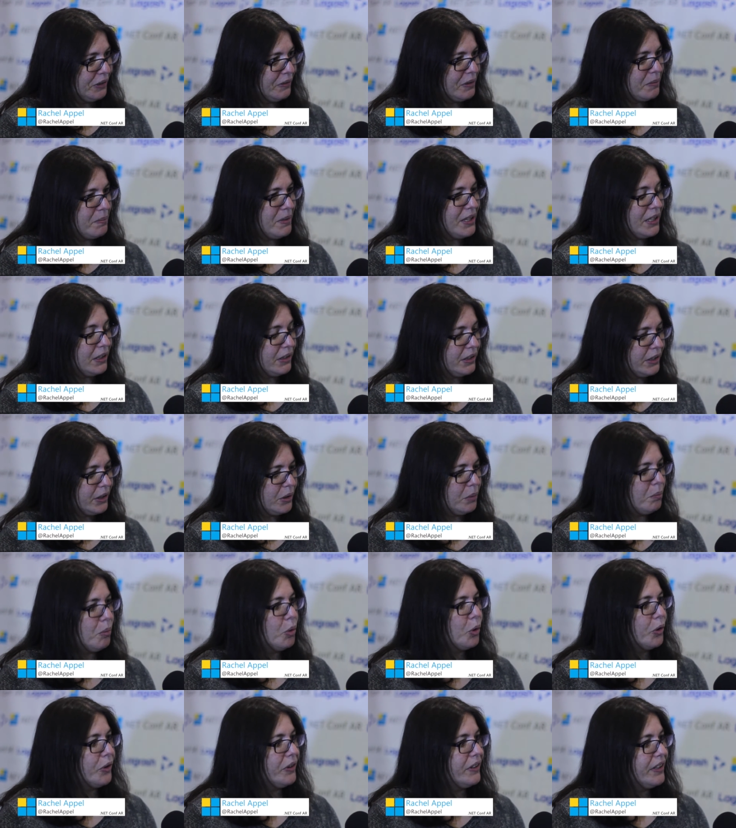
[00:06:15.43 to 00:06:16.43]
it would be a little
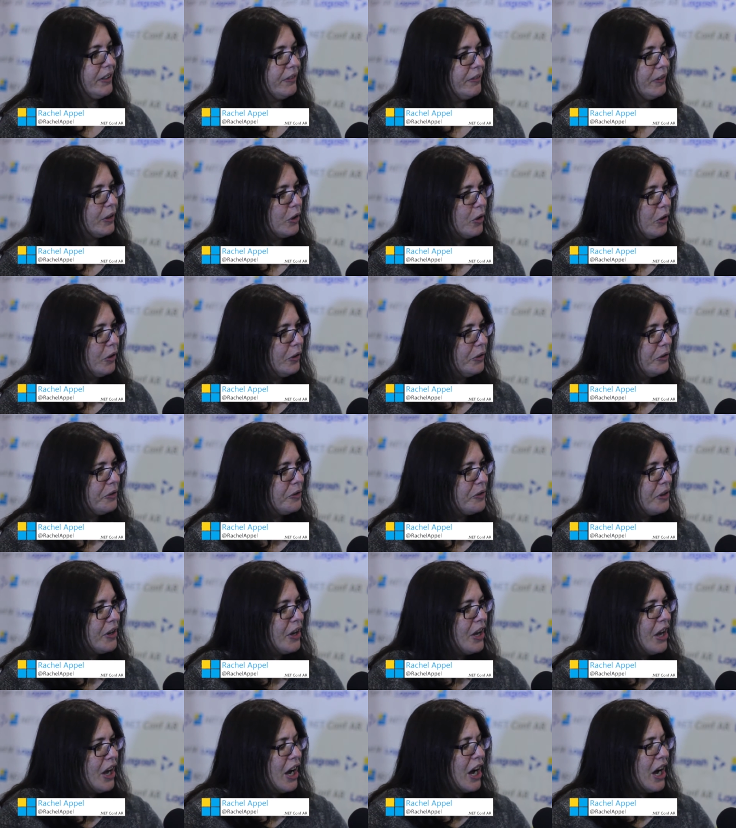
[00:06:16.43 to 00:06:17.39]
more difficult.